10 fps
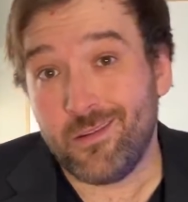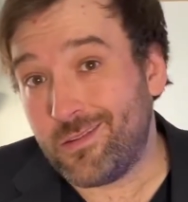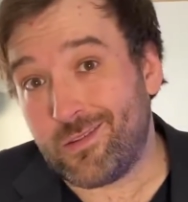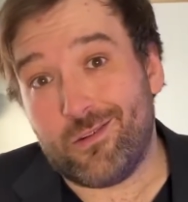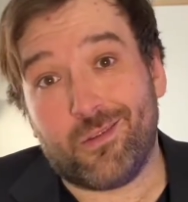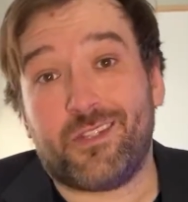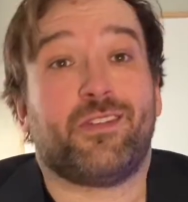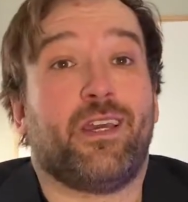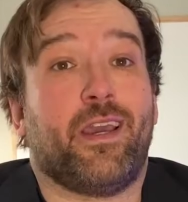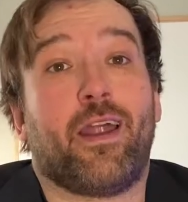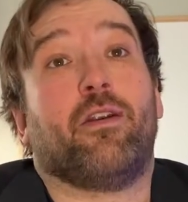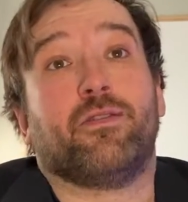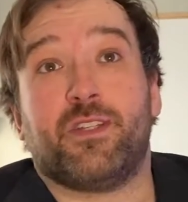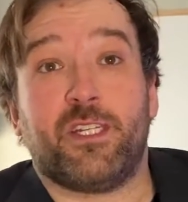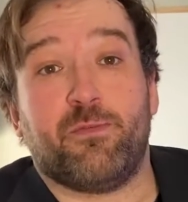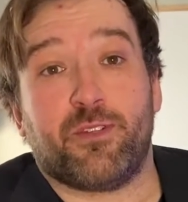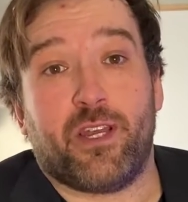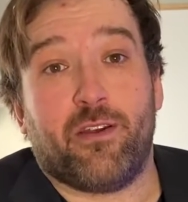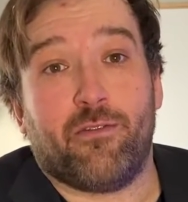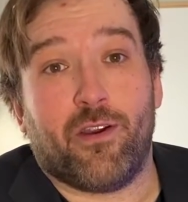So let's say, 60%
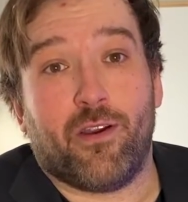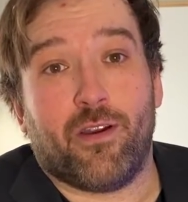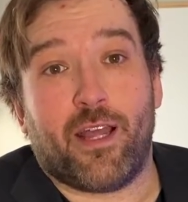of our